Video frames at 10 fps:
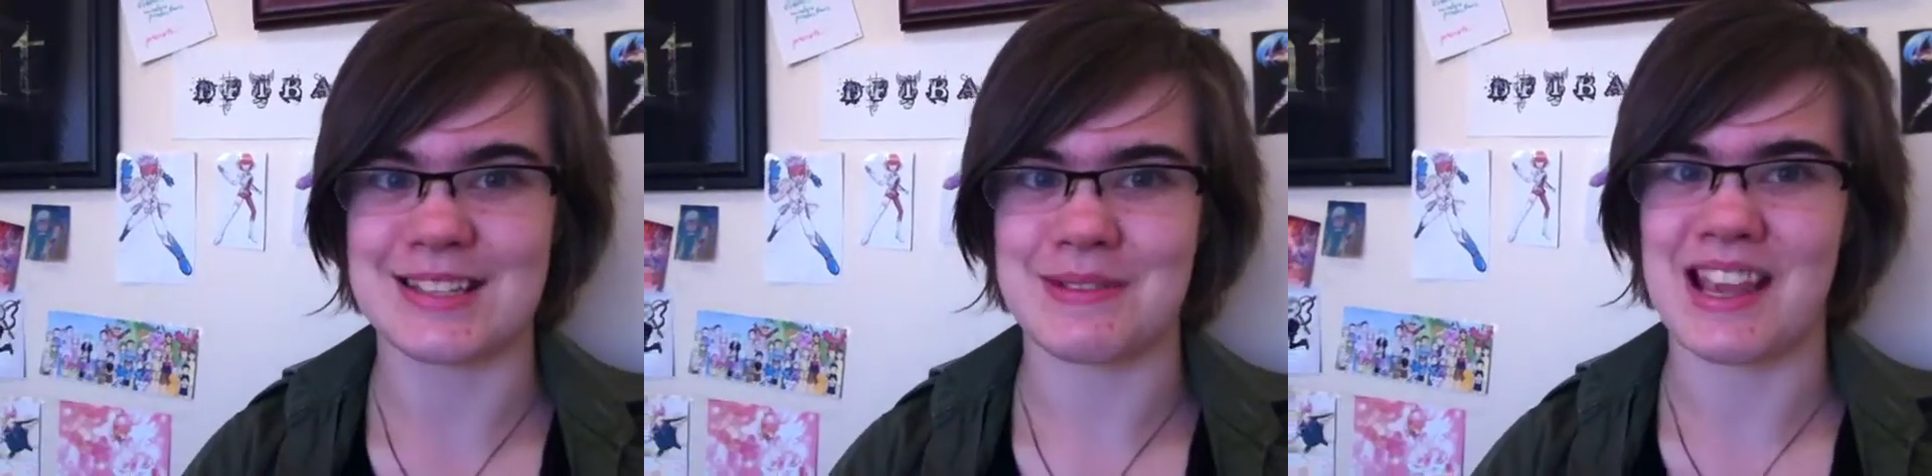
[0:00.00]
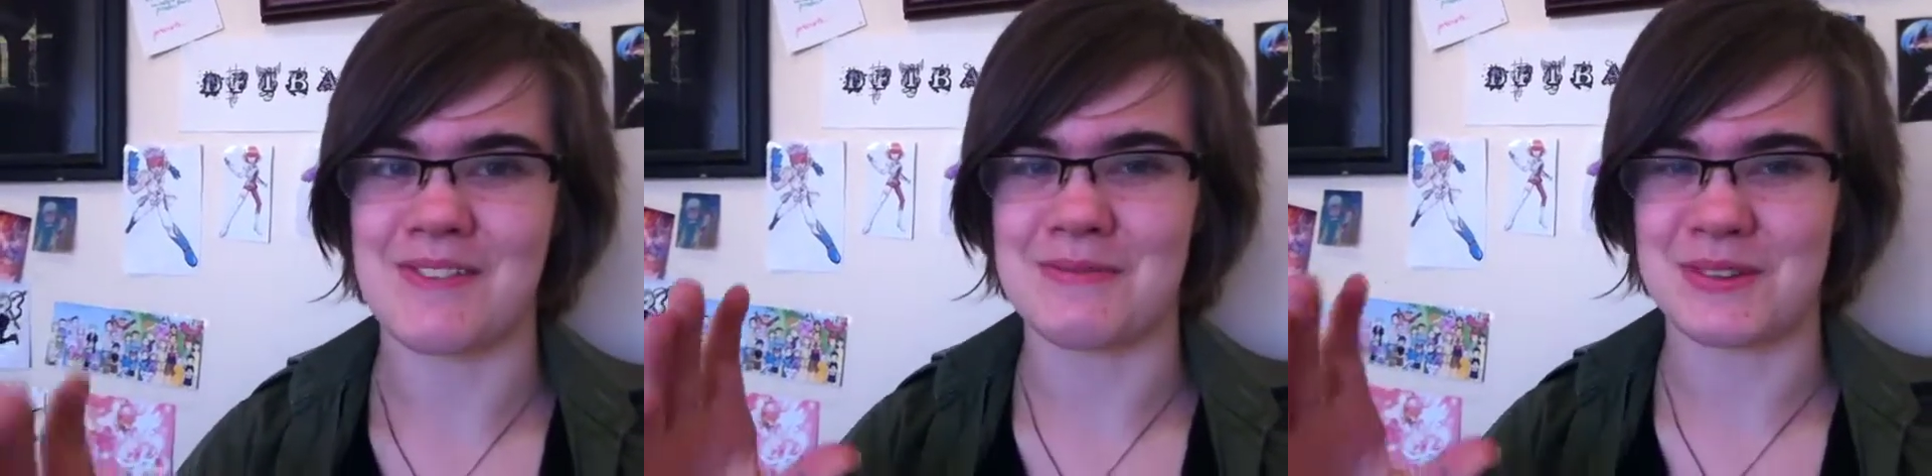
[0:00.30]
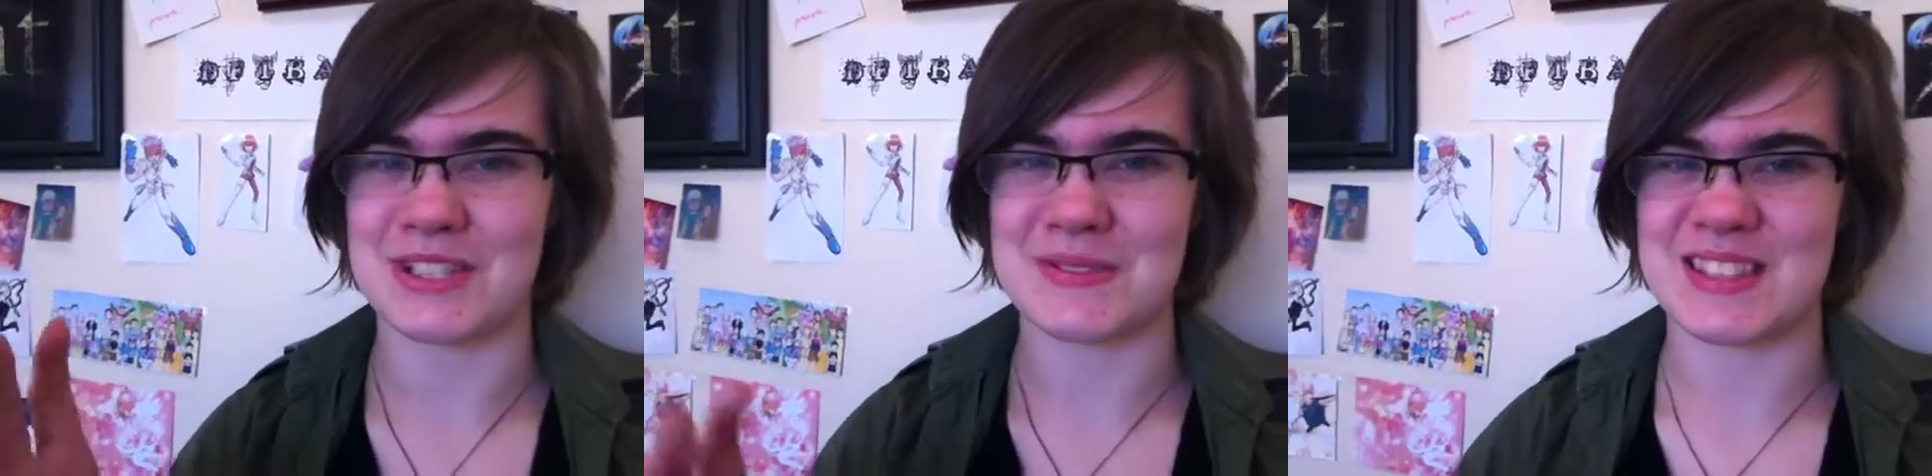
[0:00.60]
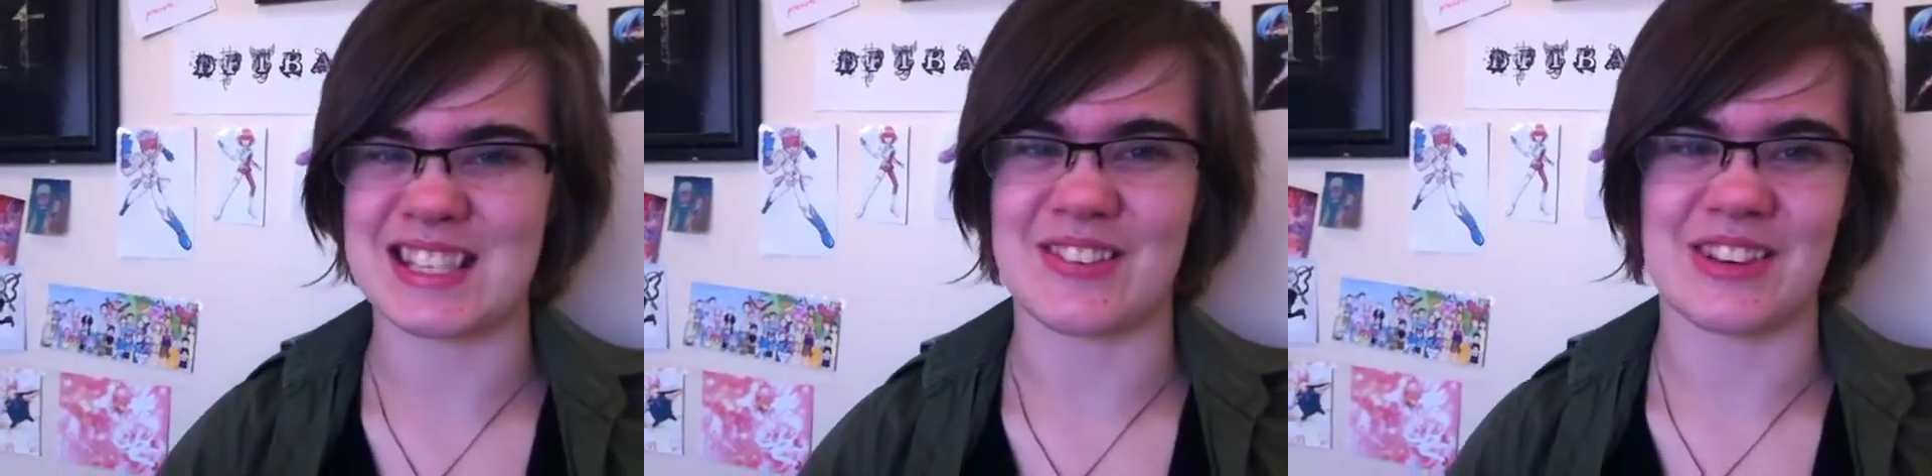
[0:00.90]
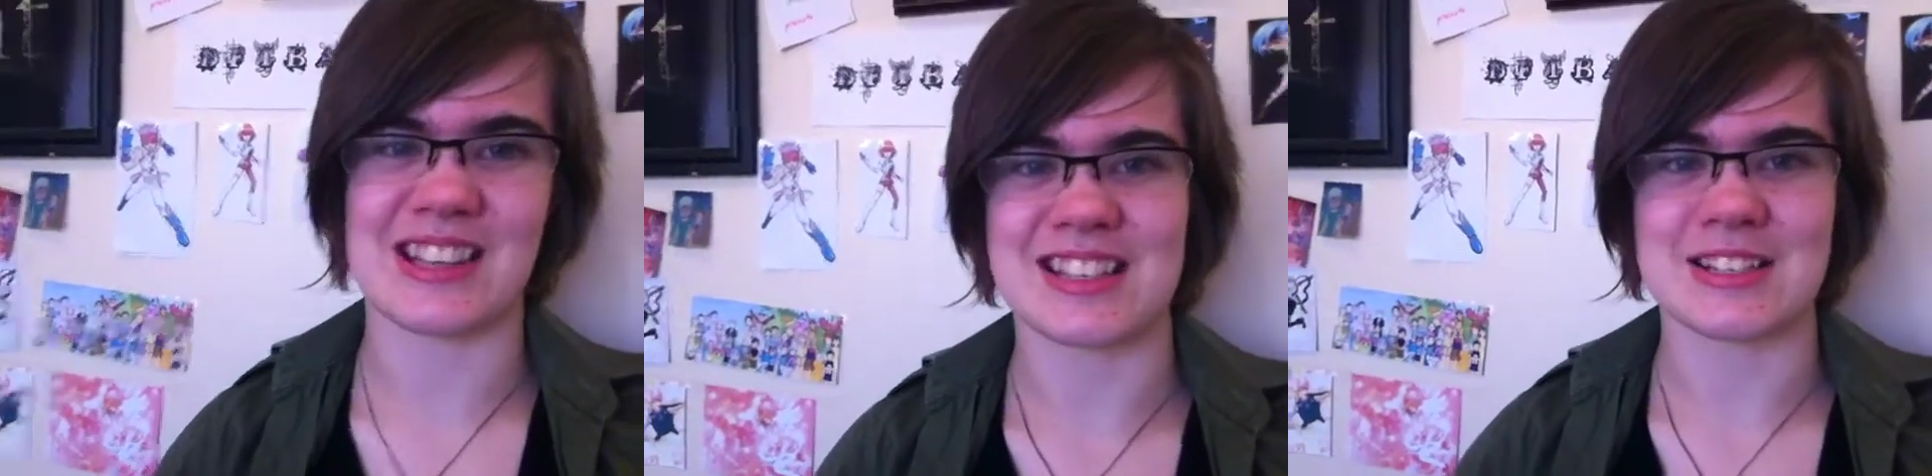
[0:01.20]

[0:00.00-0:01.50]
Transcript: to be even more specific,